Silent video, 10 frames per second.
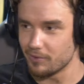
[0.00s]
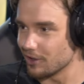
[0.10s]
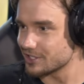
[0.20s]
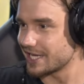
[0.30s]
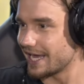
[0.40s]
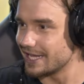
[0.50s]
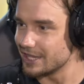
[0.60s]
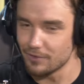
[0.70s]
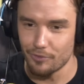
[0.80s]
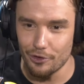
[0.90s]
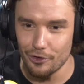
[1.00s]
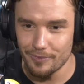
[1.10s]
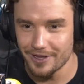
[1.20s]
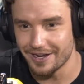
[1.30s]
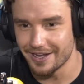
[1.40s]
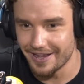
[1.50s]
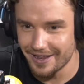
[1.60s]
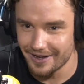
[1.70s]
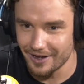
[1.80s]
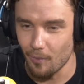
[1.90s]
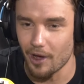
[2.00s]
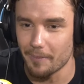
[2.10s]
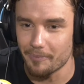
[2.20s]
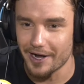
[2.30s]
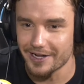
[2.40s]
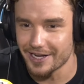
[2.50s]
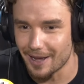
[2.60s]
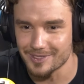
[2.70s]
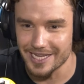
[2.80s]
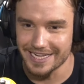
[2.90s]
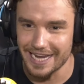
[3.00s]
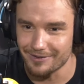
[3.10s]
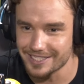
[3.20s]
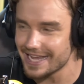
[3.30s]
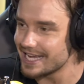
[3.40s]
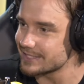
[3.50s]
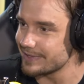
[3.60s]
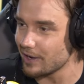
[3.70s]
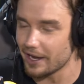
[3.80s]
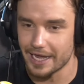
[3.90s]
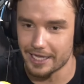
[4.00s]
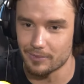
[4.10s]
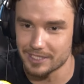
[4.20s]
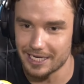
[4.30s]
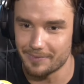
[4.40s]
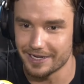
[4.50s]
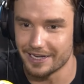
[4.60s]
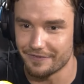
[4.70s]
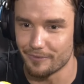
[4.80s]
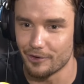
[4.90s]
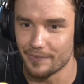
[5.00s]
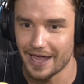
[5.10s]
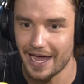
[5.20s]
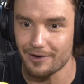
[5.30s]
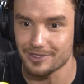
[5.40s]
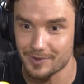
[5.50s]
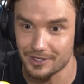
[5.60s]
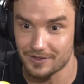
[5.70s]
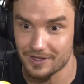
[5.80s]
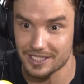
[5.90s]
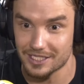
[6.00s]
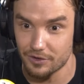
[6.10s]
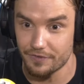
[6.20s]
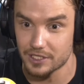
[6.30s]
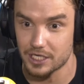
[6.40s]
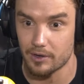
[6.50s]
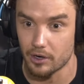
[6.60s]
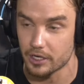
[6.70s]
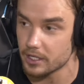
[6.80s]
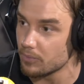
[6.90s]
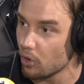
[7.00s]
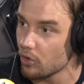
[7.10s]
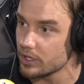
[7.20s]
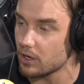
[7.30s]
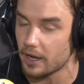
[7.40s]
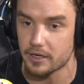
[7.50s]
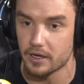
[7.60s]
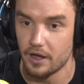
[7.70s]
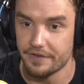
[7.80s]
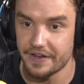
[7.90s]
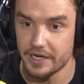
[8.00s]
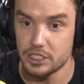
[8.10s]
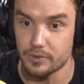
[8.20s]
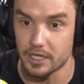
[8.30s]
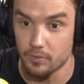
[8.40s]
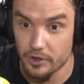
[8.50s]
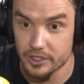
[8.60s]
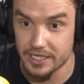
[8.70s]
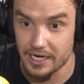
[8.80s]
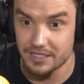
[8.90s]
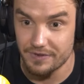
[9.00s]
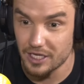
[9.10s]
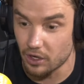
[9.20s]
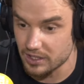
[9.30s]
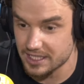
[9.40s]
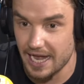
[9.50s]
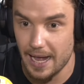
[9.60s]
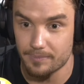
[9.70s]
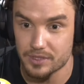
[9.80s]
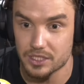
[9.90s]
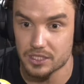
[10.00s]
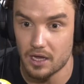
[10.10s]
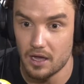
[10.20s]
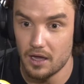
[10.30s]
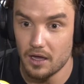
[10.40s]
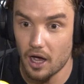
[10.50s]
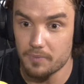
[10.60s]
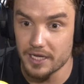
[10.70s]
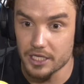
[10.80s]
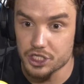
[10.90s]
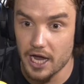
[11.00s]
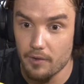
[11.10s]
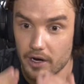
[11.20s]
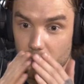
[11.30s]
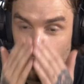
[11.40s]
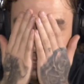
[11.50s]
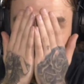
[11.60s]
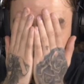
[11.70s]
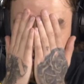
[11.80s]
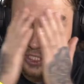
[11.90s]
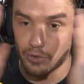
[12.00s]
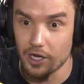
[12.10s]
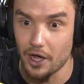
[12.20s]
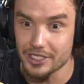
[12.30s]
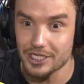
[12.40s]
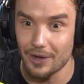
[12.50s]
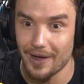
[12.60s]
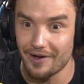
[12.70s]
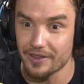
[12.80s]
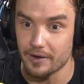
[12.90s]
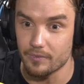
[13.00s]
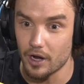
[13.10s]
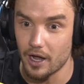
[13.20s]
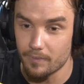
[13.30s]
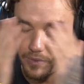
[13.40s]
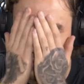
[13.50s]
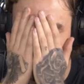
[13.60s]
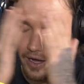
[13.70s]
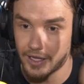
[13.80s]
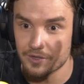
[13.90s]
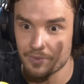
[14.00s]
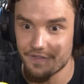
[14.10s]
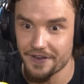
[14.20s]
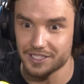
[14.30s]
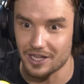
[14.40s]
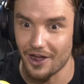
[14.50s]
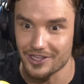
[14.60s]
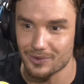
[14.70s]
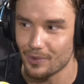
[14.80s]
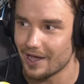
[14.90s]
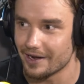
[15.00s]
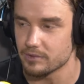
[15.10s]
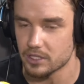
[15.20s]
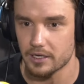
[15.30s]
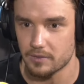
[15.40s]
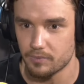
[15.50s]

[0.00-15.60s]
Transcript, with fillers: not staying in the room, da, da, da, not while I'm pregnant, I'm staying downstairs. So we like ended up sleeping in a different room of the house because of this stuff that's going on. And the hmm. more you like fed into it, the worse the activity got. Taps, I'd be in the shower and I'd wash my face and all the lights would go out, and then when I take my hands off my face, the lights are all out, and it was like